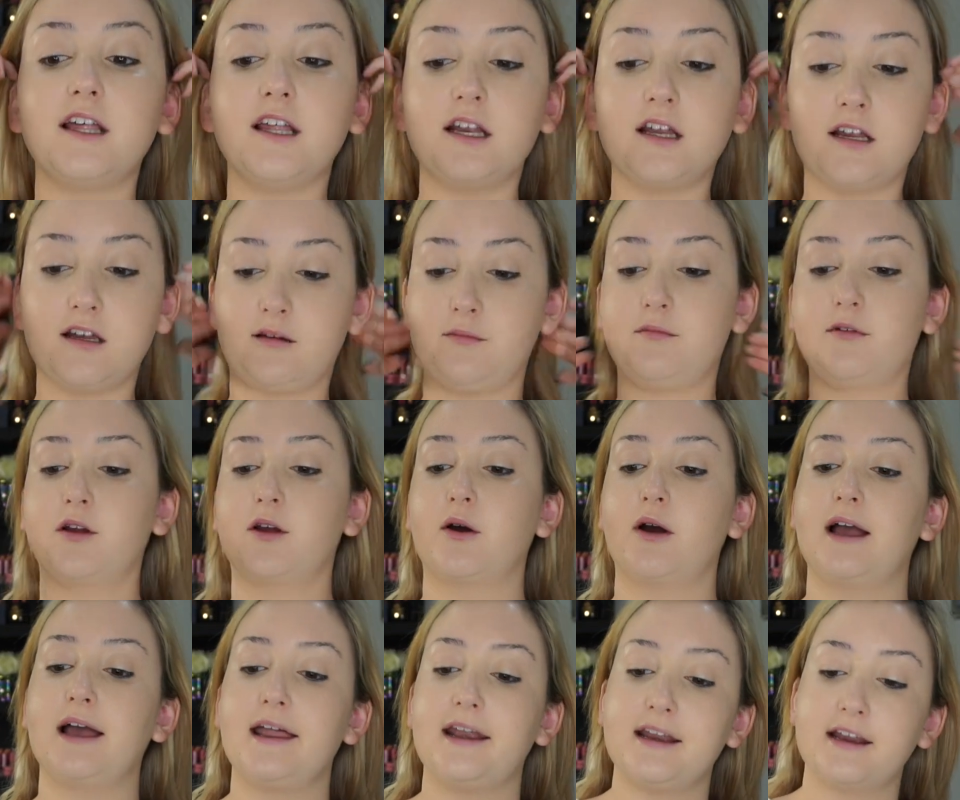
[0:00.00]
I'm gonna go
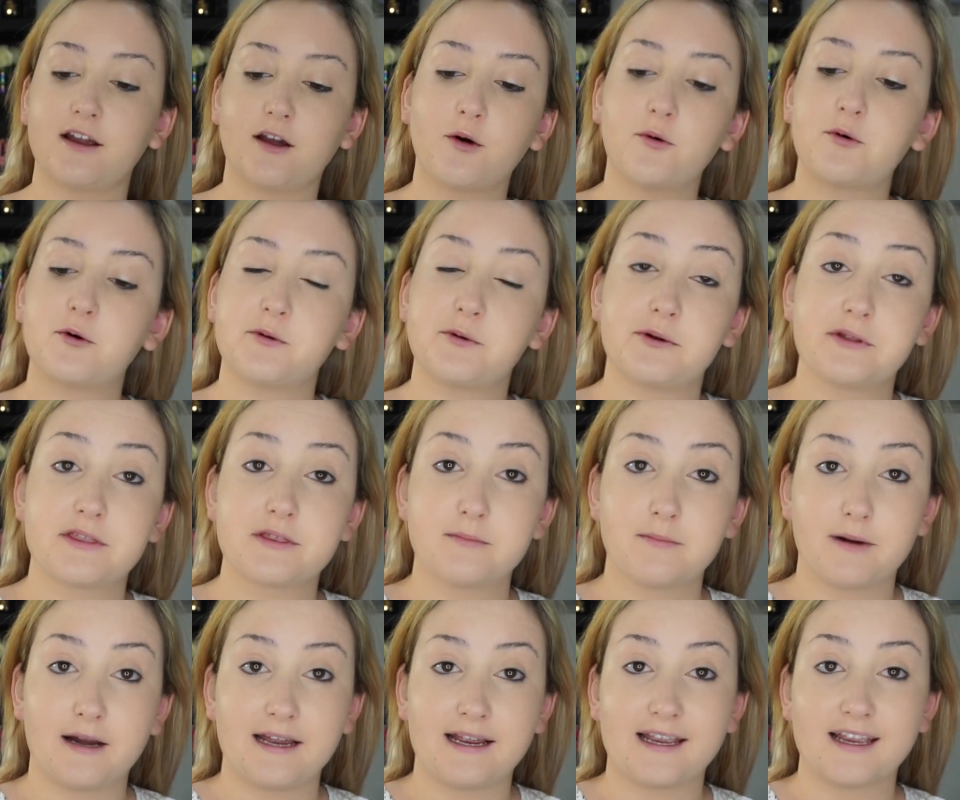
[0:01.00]
ahead and go on with
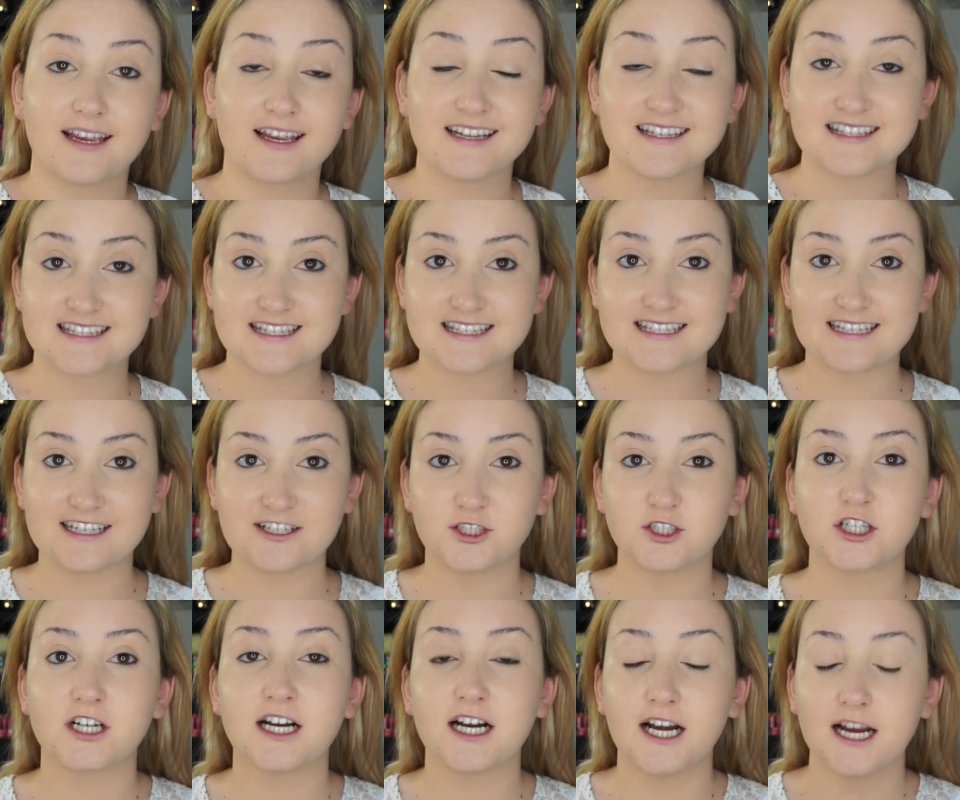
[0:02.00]
my
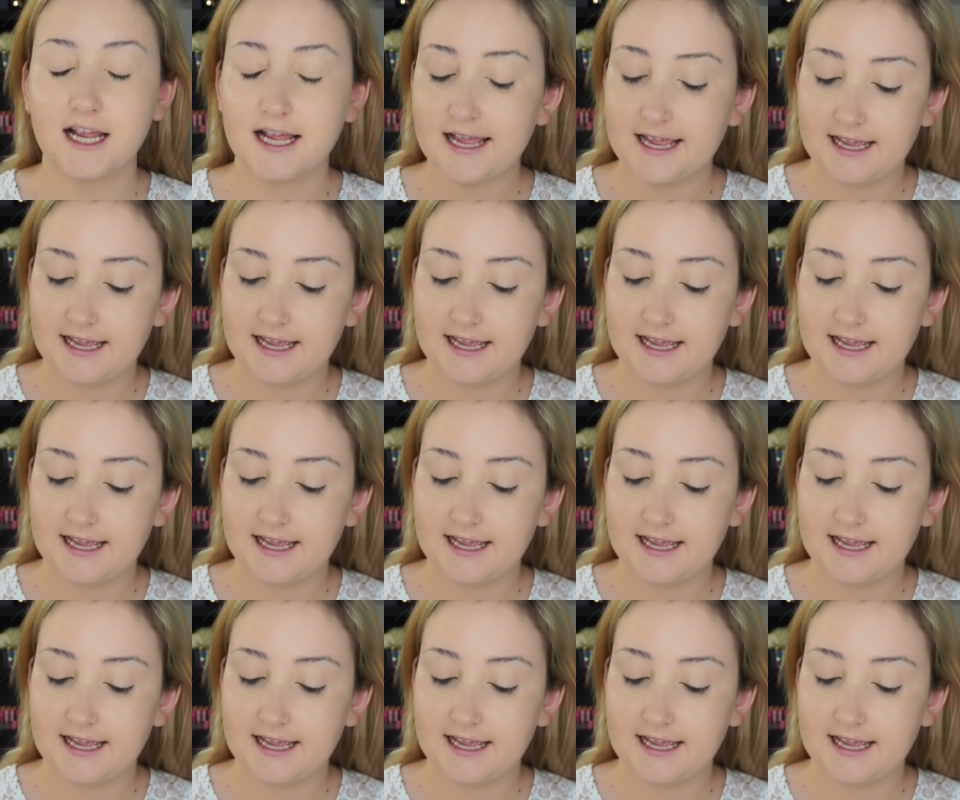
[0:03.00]
concealer.